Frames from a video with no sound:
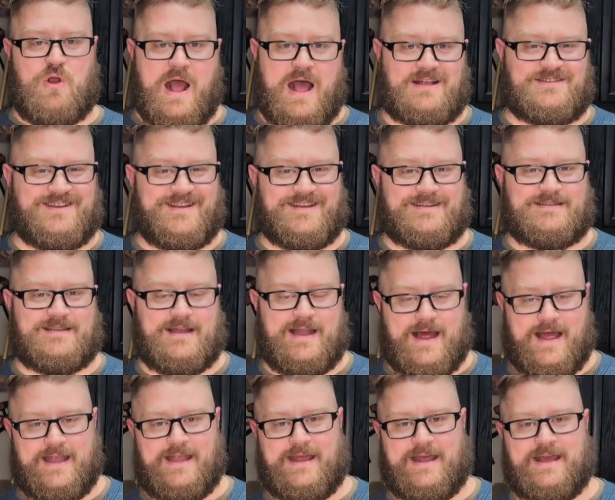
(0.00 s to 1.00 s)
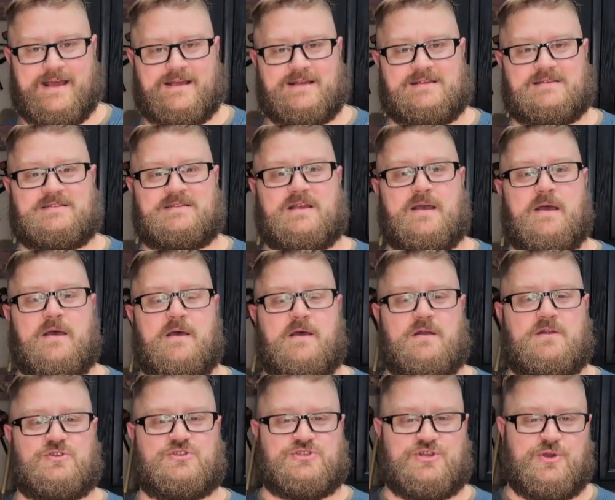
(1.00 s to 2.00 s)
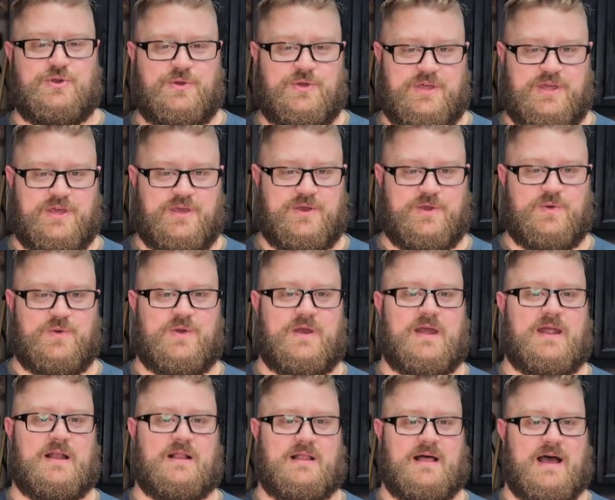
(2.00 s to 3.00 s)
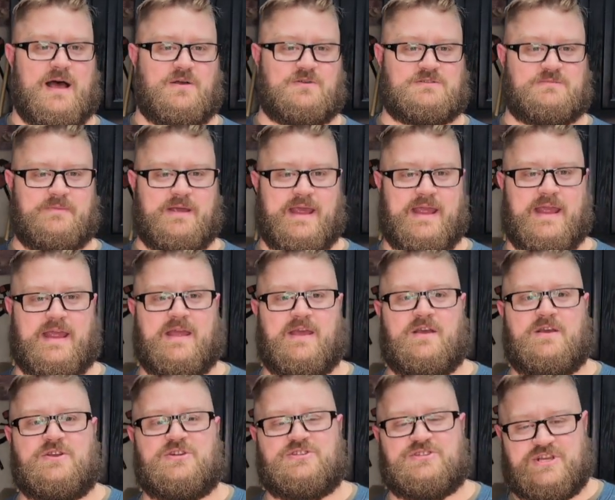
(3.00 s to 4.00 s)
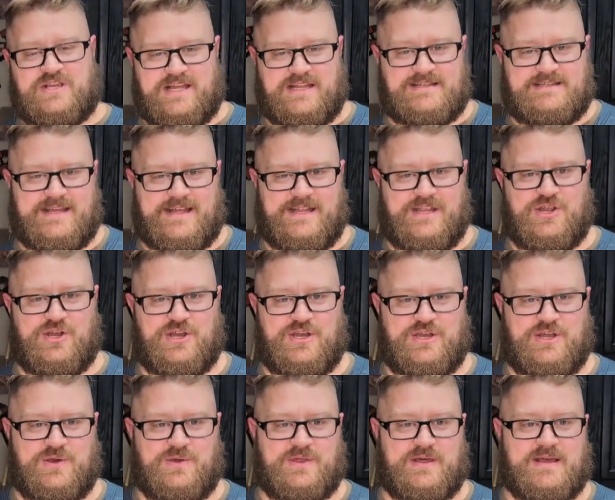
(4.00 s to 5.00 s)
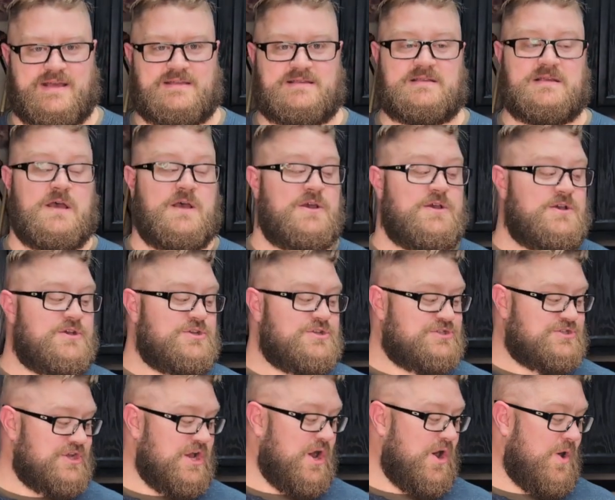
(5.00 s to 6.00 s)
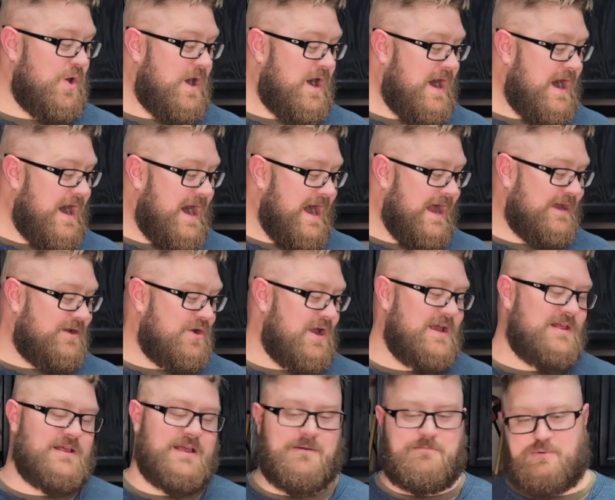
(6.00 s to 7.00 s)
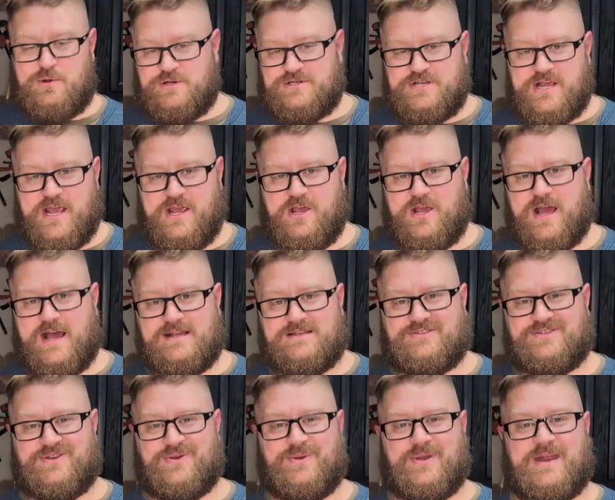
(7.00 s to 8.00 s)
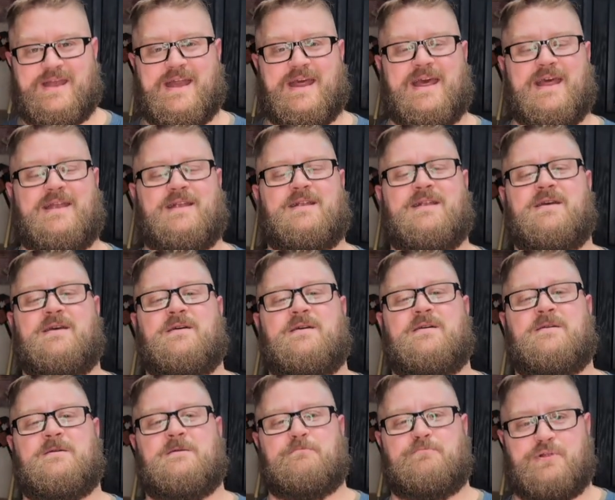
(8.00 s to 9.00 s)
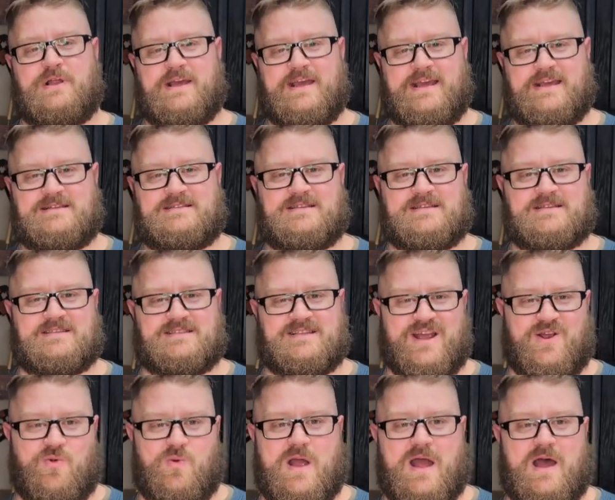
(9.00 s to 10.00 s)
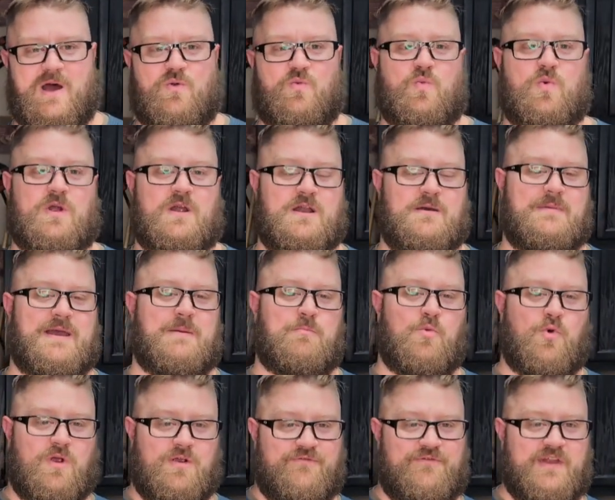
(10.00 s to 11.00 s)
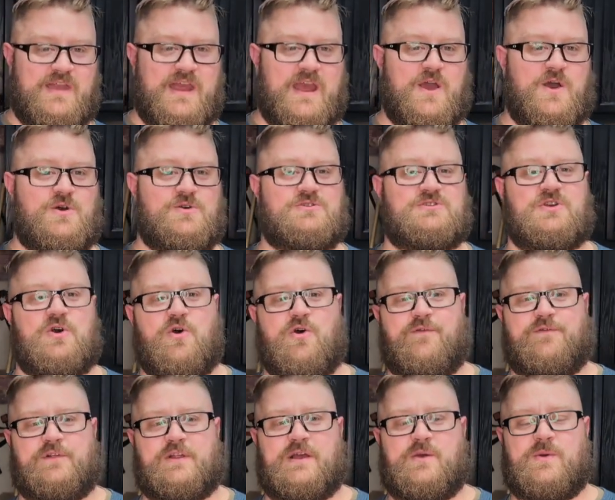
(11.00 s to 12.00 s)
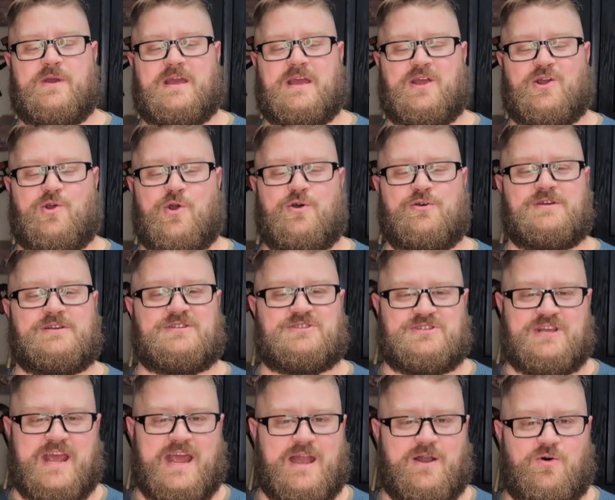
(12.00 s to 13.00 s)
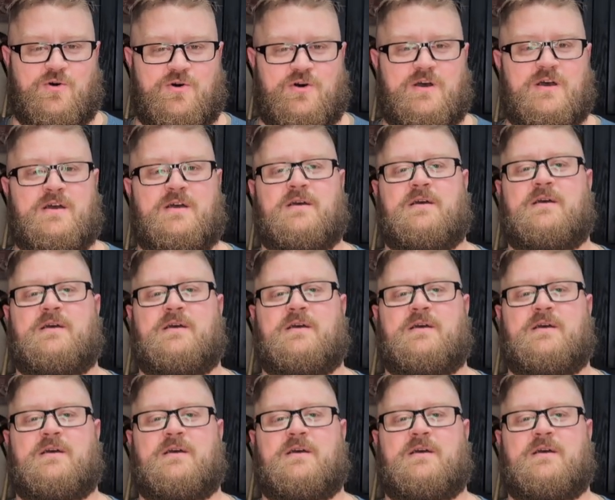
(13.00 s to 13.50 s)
projects and ideas to you, and allows me to continue to do this. So I greatly appreciate you guys tuning in. Please stick around. We're going to make more videos. Hopefully we can grow this channel